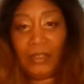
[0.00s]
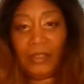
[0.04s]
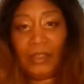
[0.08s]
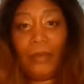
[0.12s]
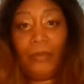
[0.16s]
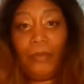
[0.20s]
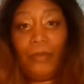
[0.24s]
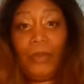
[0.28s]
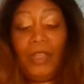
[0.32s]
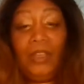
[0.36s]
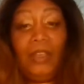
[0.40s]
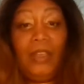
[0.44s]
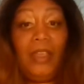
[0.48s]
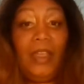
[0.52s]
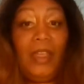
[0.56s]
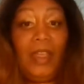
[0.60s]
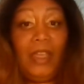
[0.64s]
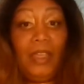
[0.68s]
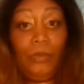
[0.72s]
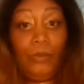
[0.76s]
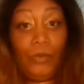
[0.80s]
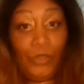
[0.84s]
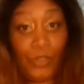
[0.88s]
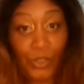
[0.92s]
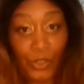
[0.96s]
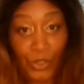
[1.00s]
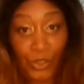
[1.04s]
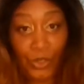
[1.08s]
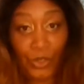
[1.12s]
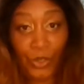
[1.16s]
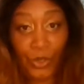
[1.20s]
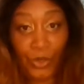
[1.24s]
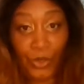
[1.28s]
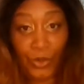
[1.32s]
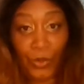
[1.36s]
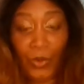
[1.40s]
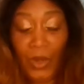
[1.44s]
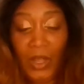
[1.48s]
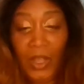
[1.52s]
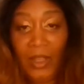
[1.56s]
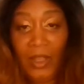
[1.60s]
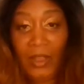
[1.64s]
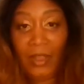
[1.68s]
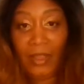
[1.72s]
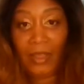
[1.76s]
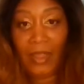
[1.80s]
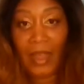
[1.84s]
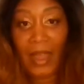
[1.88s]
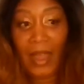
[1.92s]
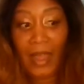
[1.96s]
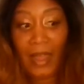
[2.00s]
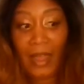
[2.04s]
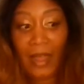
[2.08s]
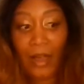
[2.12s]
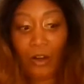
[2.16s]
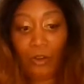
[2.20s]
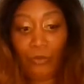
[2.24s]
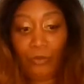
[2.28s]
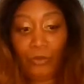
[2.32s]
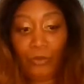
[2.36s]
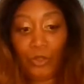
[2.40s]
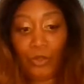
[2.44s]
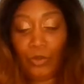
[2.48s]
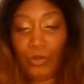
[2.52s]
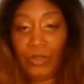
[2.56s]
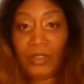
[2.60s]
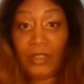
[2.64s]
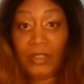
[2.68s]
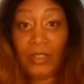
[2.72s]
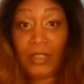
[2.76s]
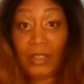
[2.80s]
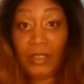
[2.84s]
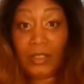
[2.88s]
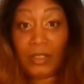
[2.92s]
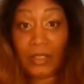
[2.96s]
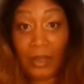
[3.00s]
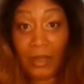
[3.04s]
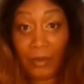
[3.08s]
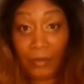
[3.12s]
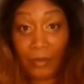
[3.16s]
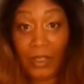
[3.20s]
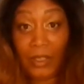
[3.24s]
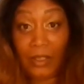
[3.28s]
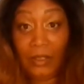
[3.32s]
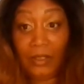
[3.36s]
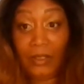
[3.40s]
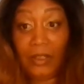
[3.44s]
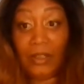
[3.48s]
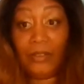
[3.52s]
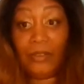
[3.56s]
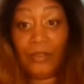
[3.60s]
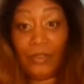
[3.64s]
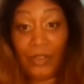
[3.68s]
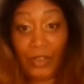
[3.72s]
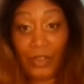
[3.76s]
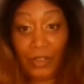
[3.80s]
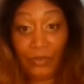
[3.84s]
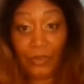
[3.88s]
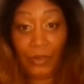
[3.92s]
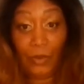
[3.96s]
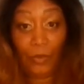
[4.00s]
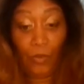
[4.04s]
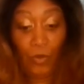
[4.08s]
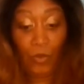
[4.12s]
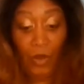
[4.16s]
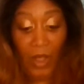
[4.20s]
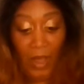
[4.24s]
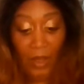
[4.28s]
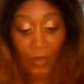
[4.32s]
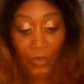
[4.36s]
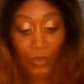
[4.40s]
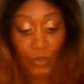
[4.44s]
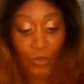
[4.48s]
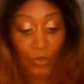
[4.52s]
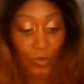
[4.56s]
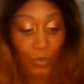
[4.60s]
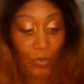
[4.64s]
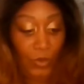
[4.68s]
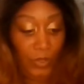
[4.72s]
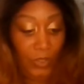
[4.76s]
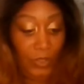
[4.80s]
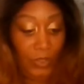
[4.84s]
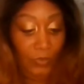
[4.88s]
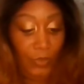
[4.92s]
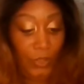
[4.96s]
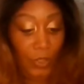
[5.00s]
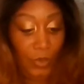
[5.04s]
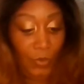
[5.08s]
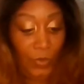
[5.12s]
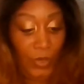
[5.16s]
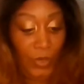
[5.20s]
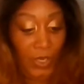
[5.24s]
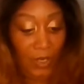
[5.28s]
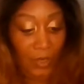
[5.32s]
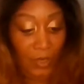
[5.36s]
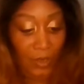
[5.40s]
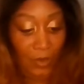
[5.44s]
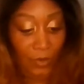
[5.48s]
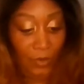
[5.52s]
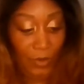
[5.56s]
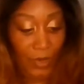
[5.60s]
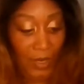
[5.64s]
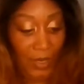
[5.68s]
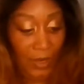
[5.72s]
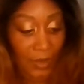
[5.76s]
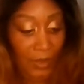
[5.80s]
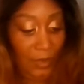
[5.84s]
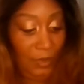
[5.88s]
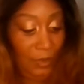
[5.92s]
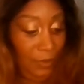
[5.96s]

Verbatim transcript: Something came to you that helped you see something different from how you was viewing it, okay?